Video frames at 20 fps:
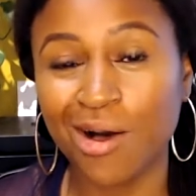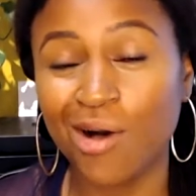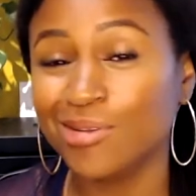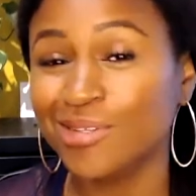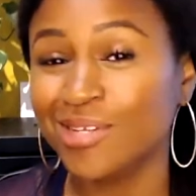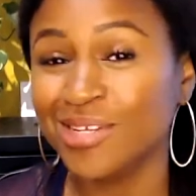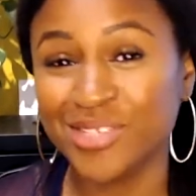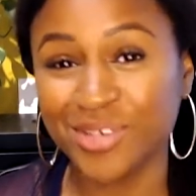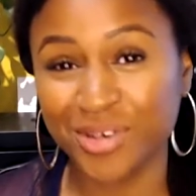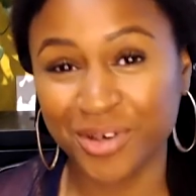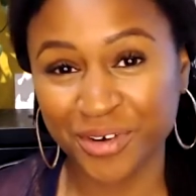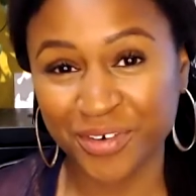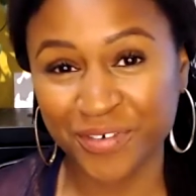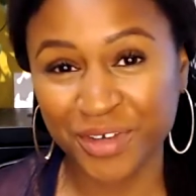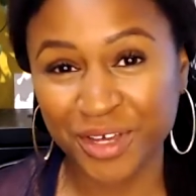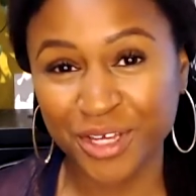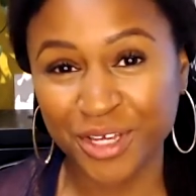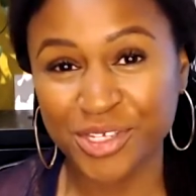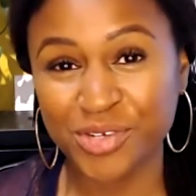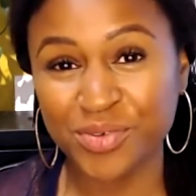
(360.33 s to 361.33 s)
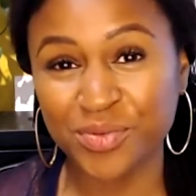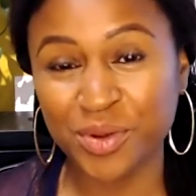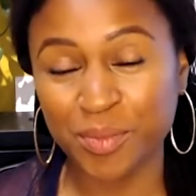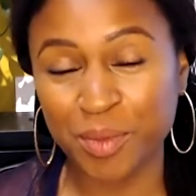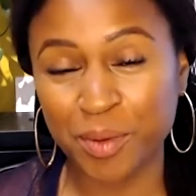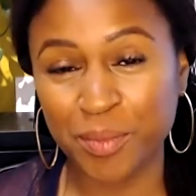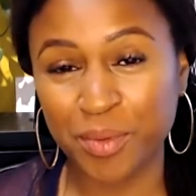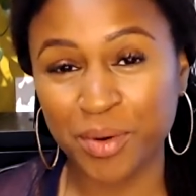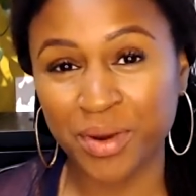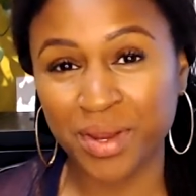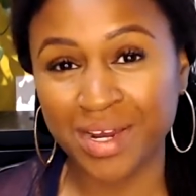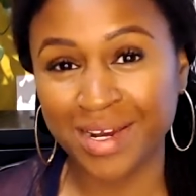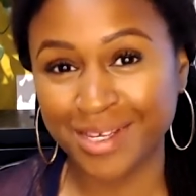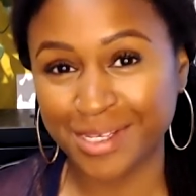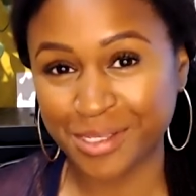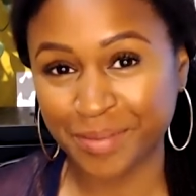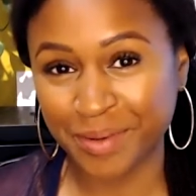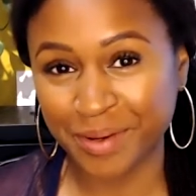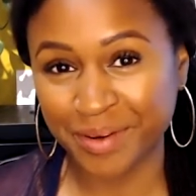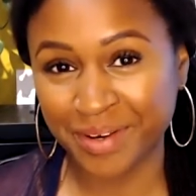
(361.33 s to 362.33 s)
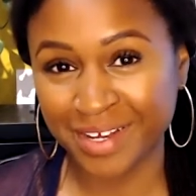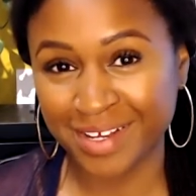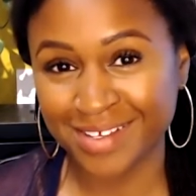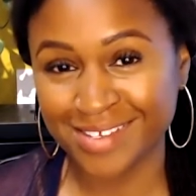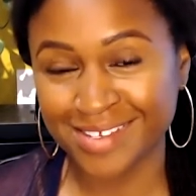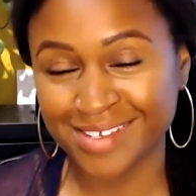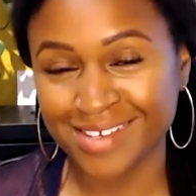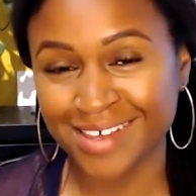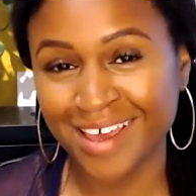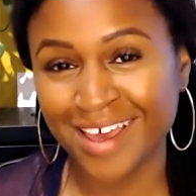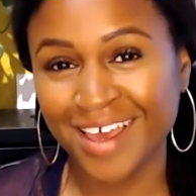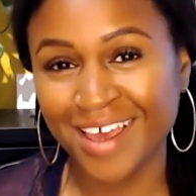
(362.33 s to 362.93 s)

all deserve to remember and experience.